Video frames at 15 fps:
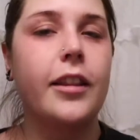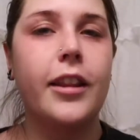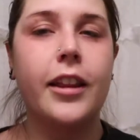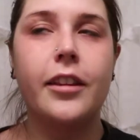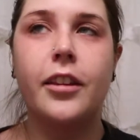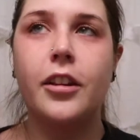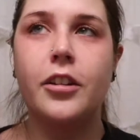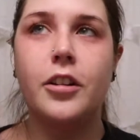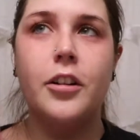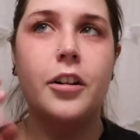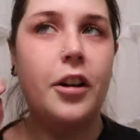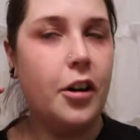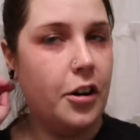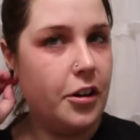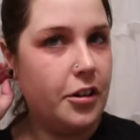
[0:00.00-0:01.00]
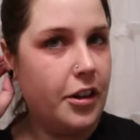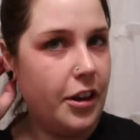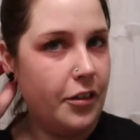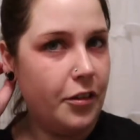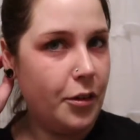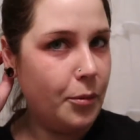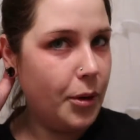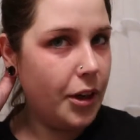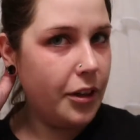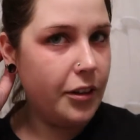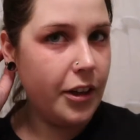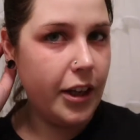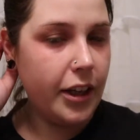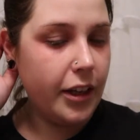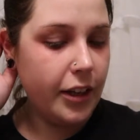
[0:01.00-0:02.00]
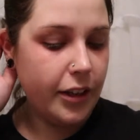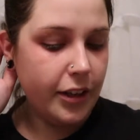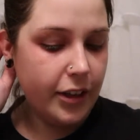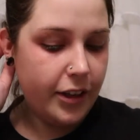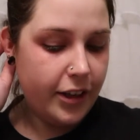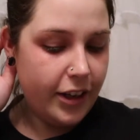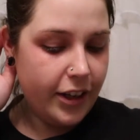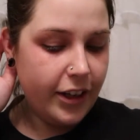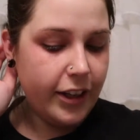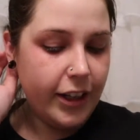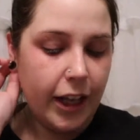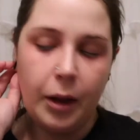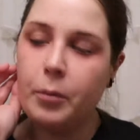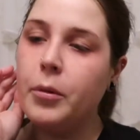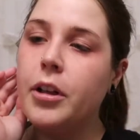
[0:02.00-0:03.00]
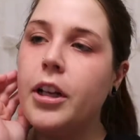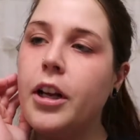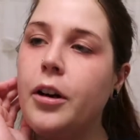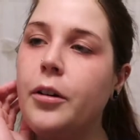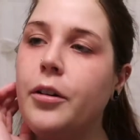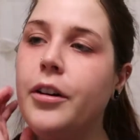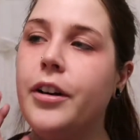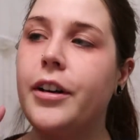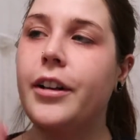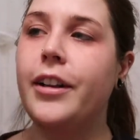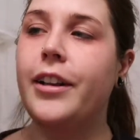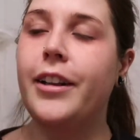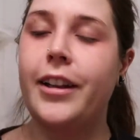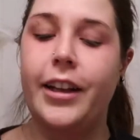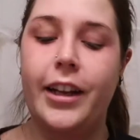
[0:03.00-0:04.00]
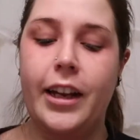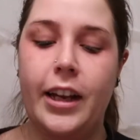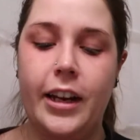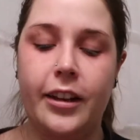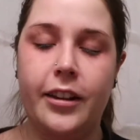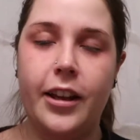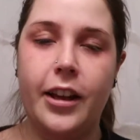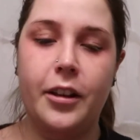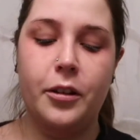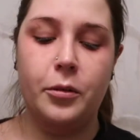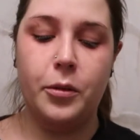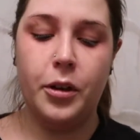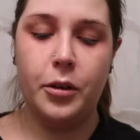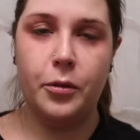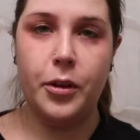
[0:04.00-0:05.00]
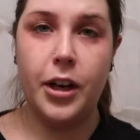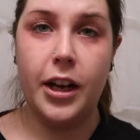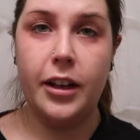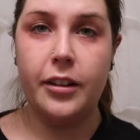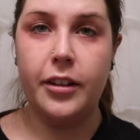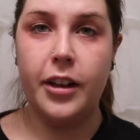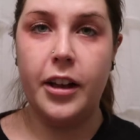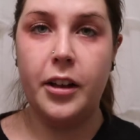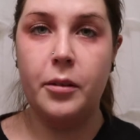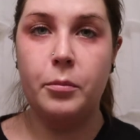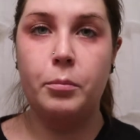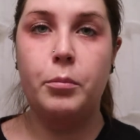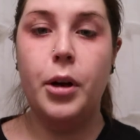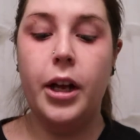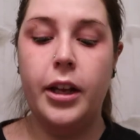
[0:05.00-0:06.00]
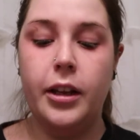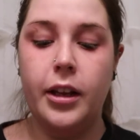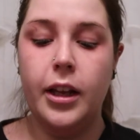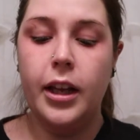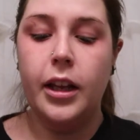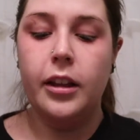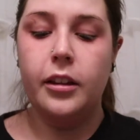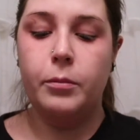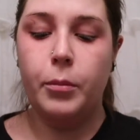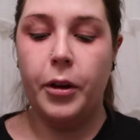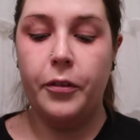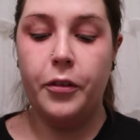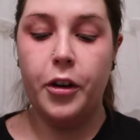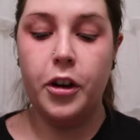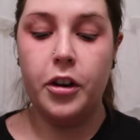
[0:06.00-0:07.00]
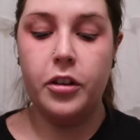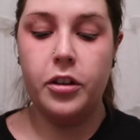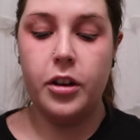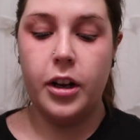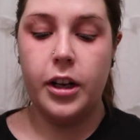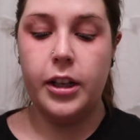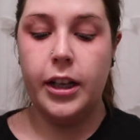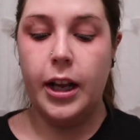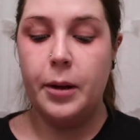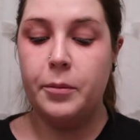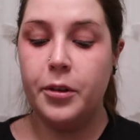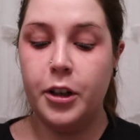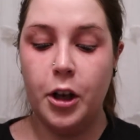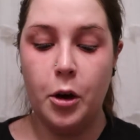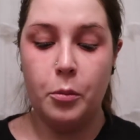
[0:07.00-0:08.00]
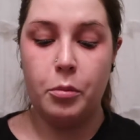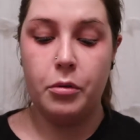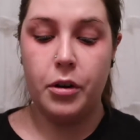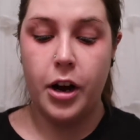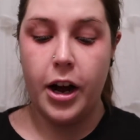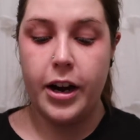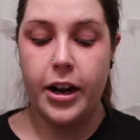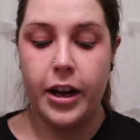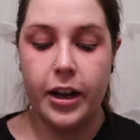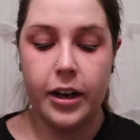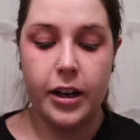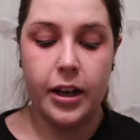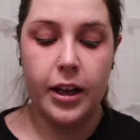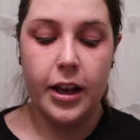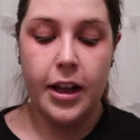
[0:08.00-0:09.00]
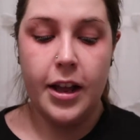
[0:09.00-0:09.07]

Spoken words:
That's such a hard thing for me to say. Glam Glow. And it sounds weird when I say it. But it's my first Glam Glow product.